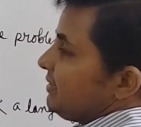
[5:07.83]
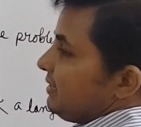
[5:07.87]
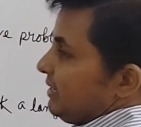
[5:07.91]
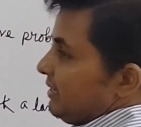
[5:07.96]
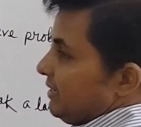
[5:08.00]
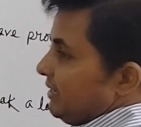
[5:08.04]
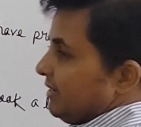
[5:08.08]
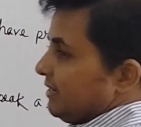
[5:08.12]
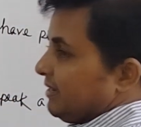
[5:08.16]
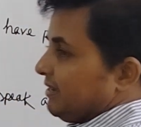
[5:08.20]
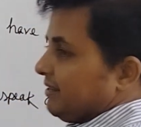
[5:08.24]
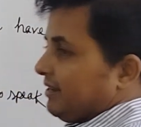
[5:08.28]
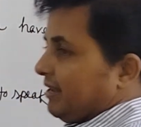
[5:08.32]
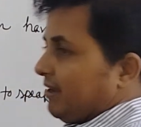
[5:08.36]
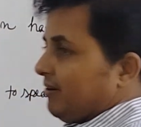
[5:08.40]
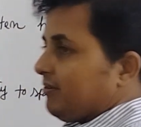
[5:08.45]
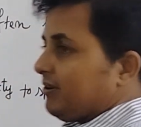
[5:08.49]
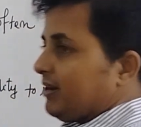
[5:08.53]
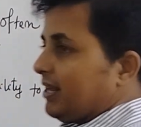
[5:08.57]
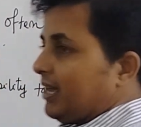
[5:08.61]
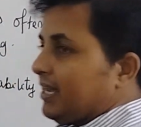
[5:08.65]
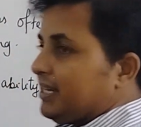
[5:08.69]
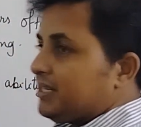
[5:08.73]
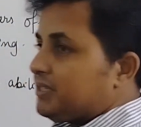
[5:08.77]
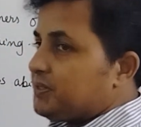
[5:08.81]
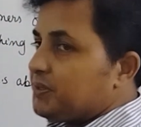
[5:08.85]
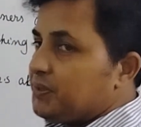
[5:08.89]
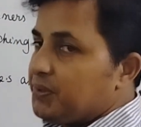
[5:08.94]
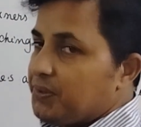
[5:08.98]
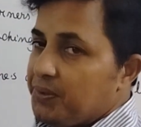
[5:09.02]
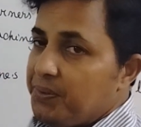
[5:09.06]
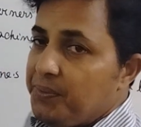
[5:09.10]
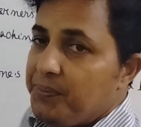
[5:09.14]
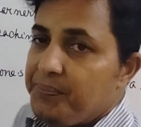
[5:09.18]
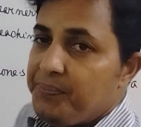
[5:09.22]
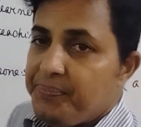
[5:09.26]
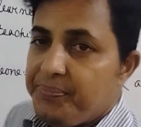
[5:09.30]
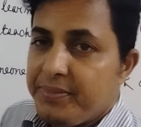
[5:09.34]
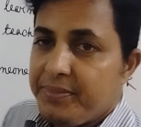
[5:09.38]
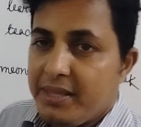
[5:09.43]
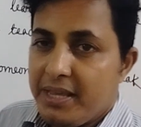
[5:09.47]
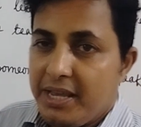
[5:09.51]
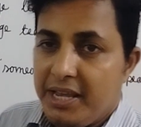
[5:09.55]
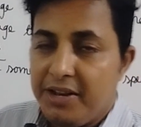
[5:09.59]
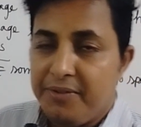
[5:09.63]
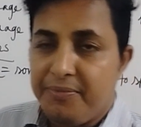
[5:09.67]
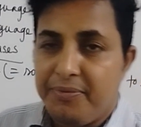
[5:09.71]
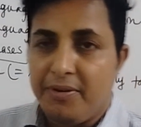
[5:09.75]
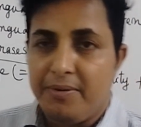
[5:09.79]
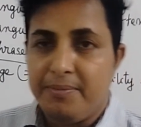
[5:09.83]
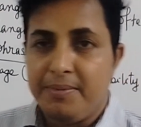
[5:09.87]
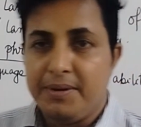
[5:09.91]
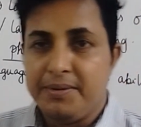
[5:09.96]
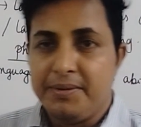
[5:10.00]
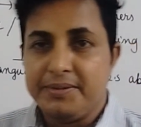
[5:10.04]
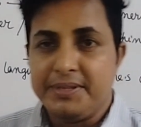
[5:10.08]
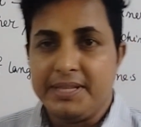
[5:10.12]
Again, I would like to inform you